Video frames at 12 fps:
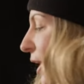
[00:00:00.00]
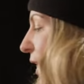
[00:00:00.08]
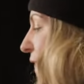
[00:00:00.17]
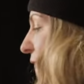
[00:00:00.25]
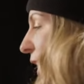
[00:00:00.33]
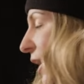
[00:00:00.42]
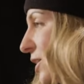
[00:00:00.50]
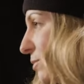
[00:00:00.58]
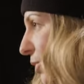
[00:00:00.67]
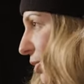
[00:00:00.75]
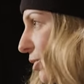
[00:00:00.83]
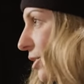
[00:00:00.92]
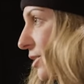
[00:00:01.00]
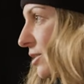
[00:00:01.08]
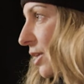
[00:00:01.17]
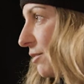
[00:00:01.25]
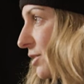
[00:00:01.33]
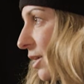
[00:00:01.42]
It has BOA's
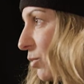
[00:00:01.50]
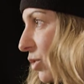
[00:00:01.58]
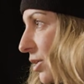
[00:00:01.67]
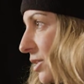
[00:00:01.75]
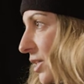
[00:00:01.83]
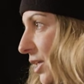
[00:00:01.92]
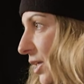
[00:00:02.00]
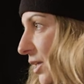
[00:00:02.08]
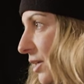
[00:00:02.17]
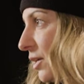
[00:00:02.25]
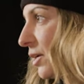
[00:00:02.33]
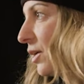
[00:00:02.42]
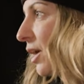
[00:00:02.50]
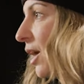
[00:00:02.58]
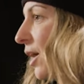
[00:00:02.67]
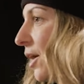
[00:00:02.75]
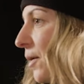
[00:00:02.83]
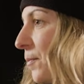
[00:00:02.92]
lifetime warranty,
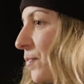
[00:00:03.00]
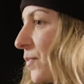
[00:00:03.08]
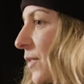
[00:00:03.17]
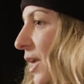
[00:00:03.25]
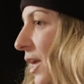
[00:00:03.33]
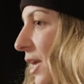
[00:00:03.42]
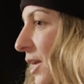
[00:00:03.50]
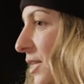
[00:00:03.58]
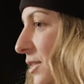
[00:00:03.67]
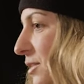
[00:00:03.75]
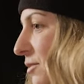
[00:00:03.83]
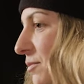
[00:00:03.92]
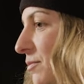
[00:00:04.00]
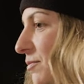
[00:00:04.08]
and